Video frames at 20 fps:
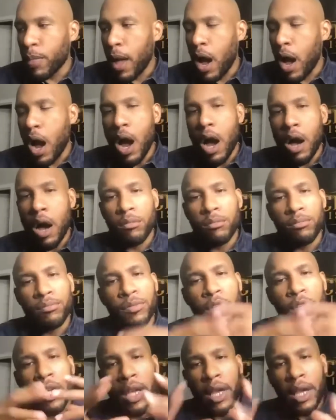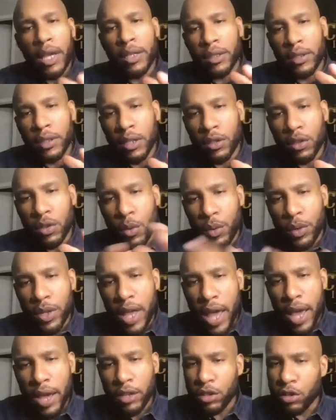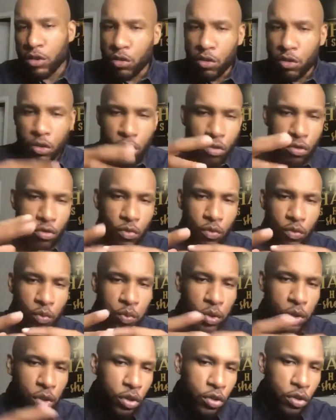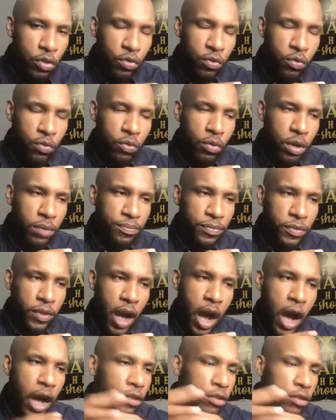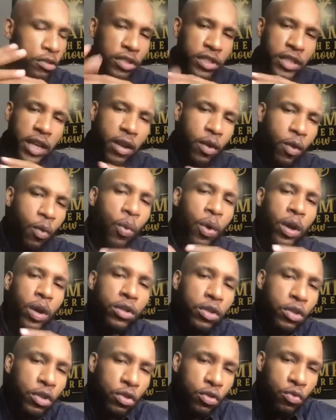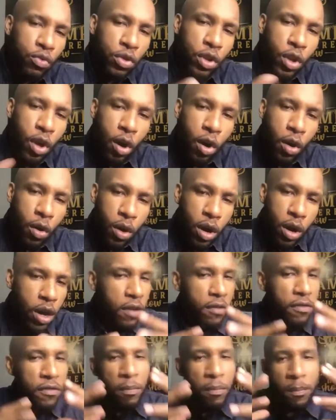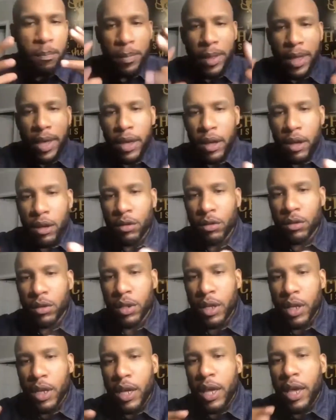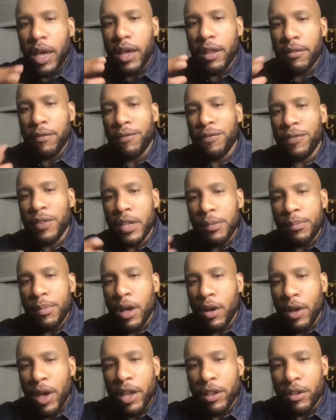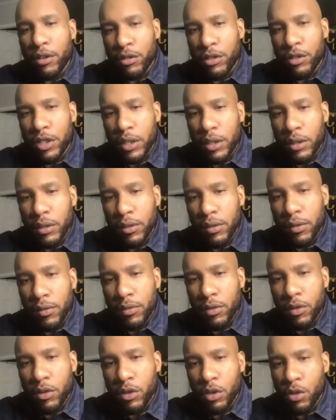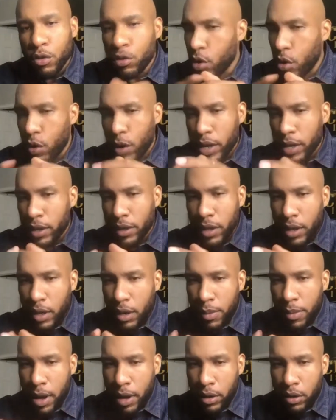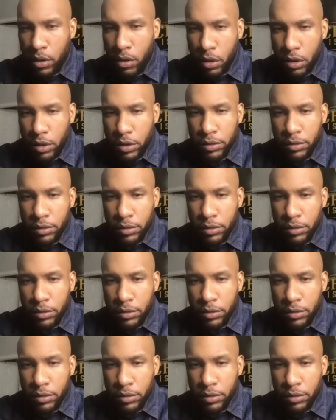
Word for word: um he six, so I wanted to ask you, do you do you understand or what do you know of male and female energy? Do you know anything about it or